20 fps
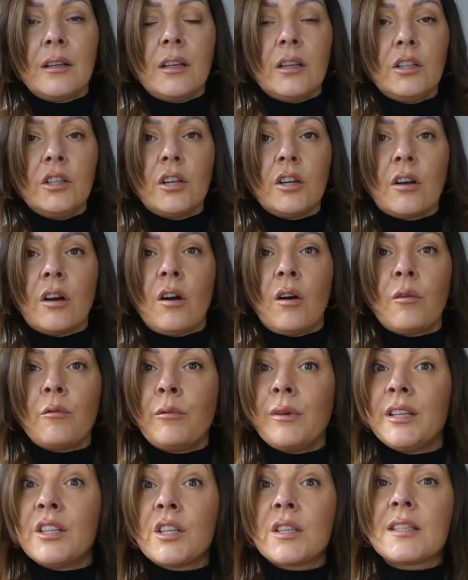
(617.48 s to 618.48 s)
you know,
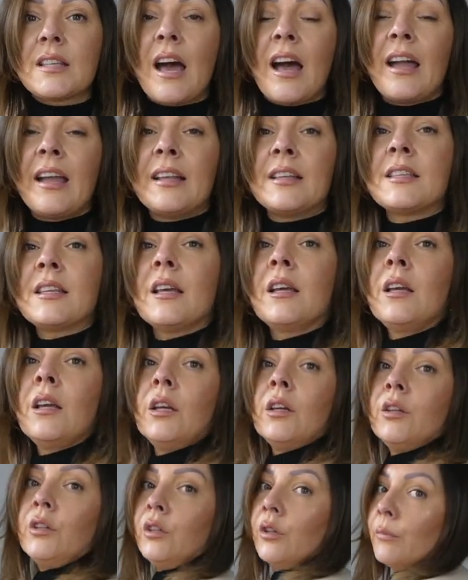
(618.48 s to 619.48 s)
which size
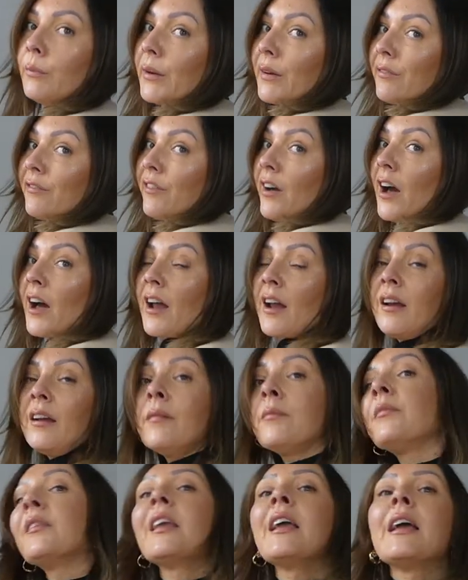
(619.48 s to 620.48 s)
you prefer.
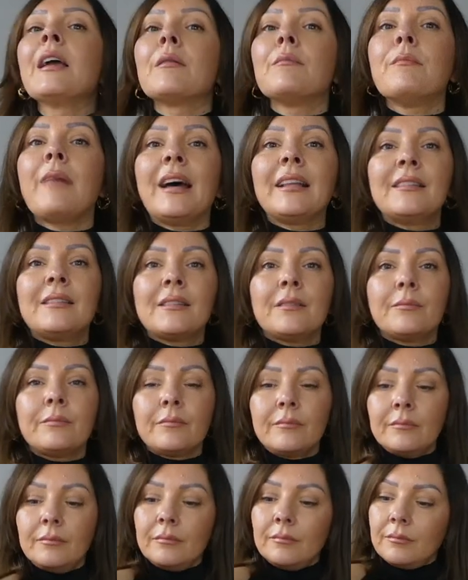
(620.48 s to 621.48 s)
But
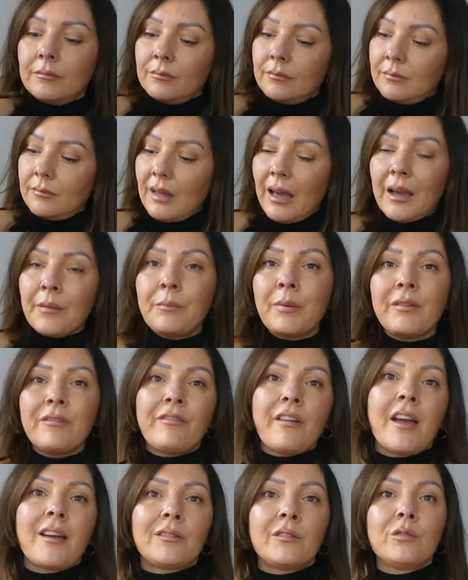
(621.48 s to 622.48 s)
I
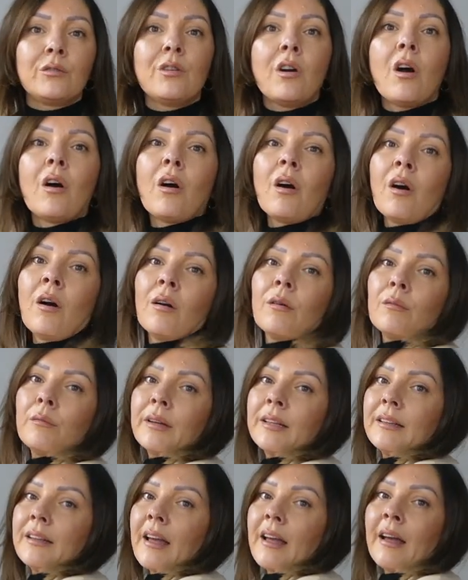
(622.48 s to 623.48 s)
prefer to go
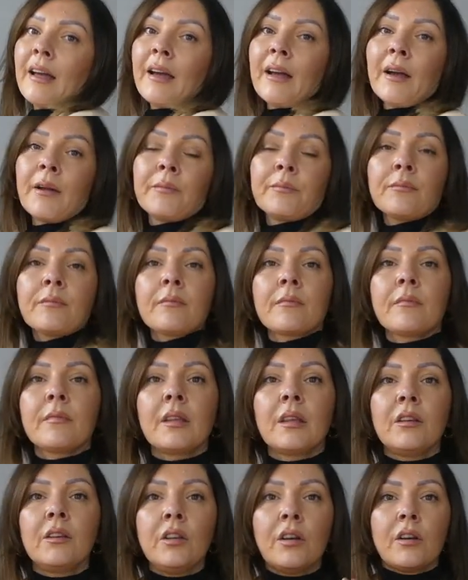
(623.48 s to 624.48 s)
with the,
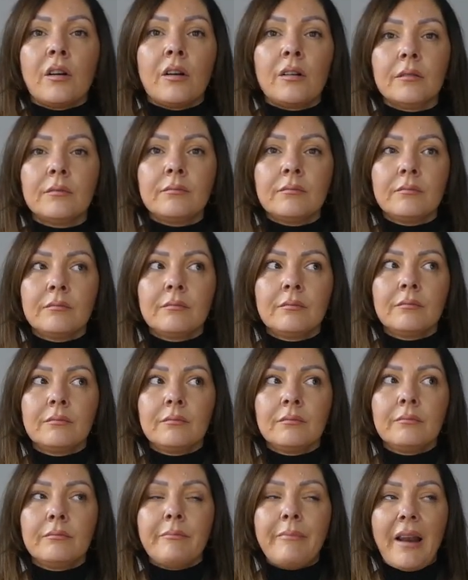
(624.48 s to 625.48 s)
you know,
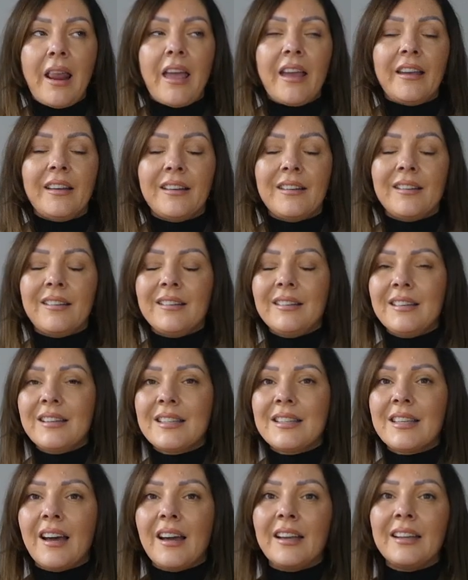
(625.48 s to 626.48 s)
plain
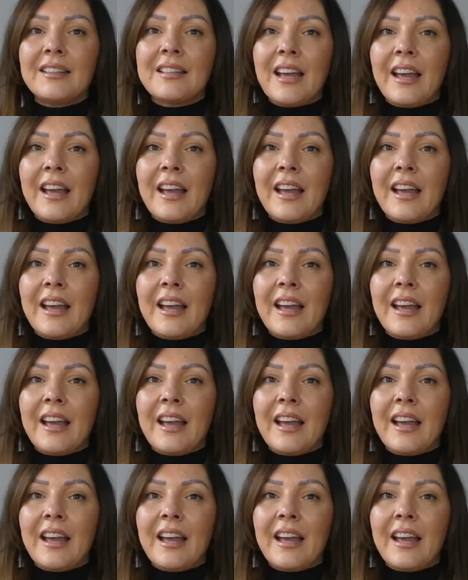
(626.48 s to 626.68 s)
side,